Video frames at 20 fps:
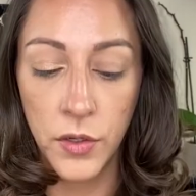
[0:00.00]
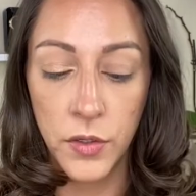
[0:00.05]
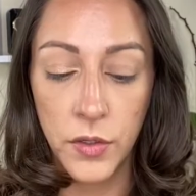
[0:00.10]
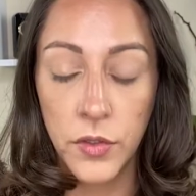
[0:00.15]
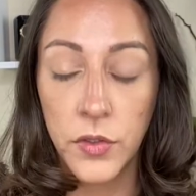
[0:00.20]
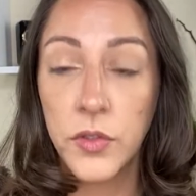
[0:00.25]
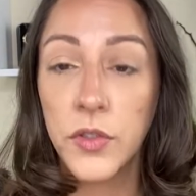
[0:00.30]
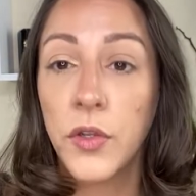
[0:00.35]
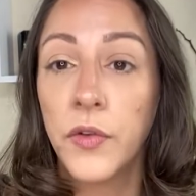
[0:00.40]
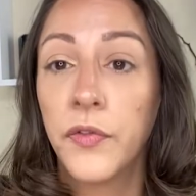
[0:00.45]

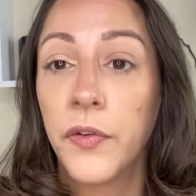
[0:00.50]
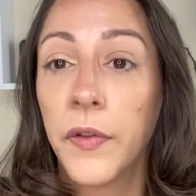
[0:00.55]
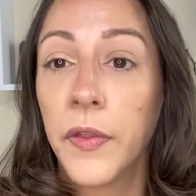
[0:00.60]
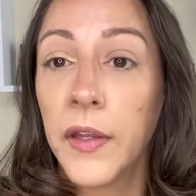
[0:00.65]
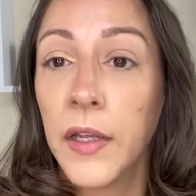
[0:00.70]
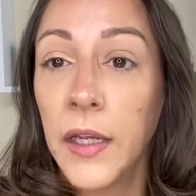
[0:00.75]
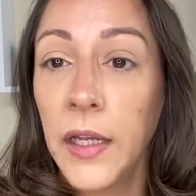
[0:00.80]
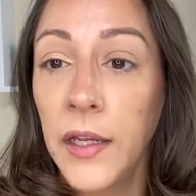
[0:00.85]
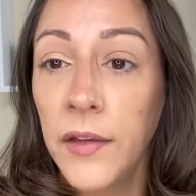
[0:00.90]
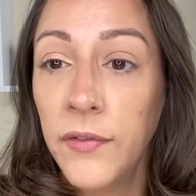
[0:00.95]
So for the
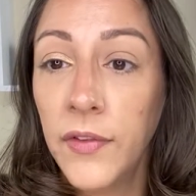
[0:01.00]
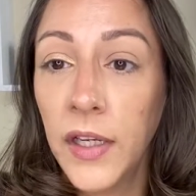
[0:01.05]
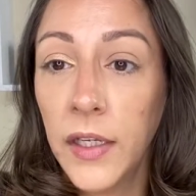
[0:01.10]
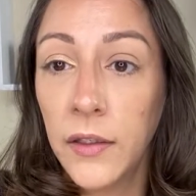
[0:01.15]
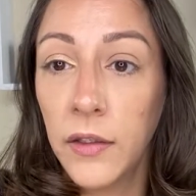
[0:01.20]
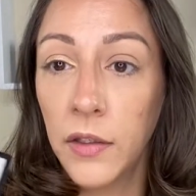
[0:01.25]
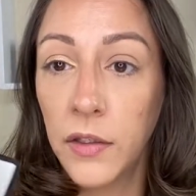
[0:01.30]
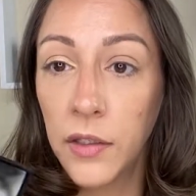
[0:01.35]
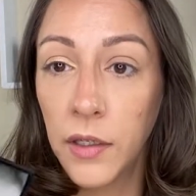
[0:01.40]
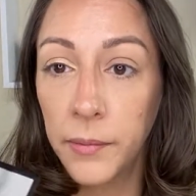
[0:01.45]
evening
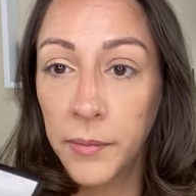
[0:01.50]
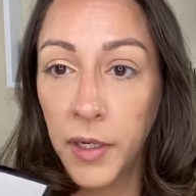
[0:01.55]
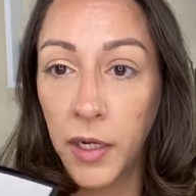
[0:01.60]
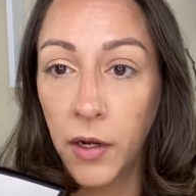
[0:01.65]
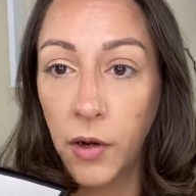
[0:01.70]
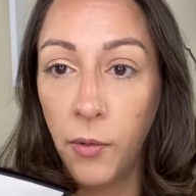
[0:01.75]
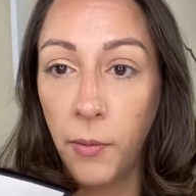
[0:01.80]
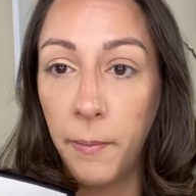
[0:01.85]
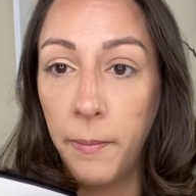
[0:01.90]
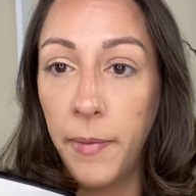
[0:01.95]
look, I'm gonna
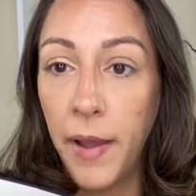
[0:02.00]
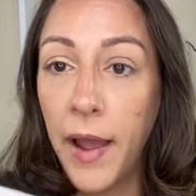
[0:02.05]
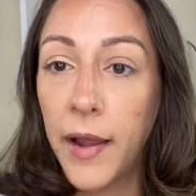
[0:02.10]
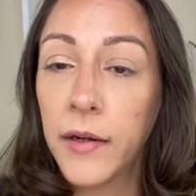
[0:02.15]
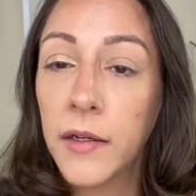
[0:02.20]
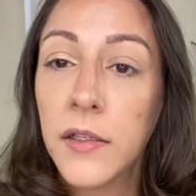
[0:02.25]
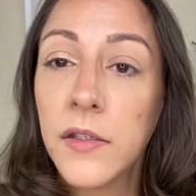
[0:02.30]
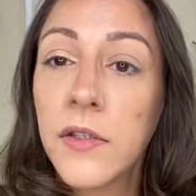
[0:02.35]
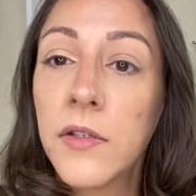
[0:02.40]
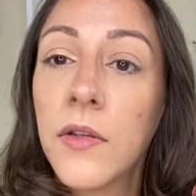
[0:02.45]
go back
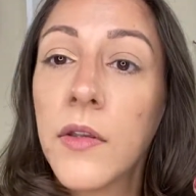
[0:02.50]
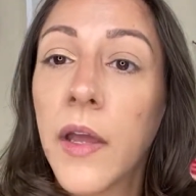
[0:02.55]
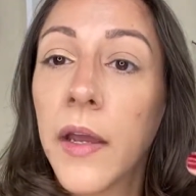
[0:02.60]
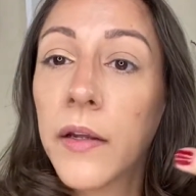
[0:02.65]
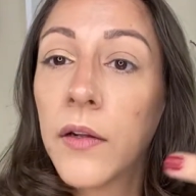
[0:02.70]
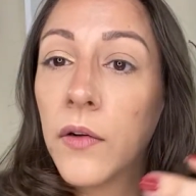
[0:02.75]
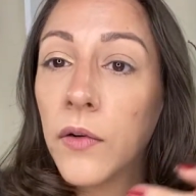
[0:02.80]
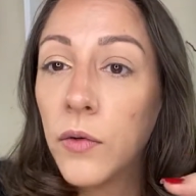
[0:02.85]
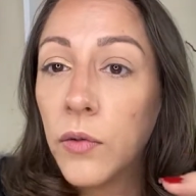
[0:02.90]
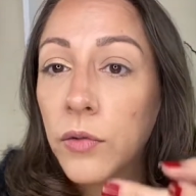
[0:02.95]
into that
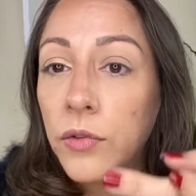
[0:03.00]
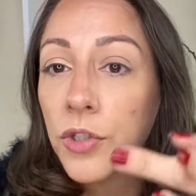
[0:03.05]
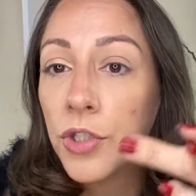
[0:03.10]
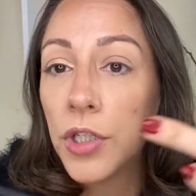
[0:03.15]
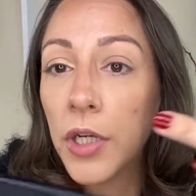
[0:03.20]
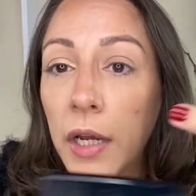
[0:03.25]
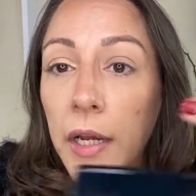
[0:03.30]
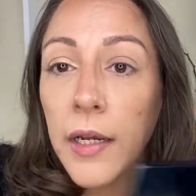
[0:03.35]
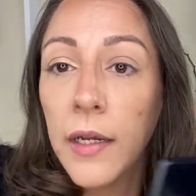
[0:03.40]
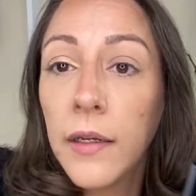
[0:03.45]
gold
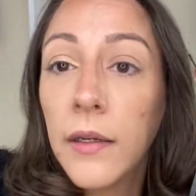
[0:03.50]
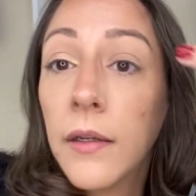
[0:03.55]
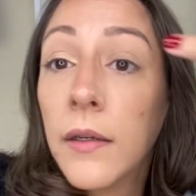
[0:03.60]
shade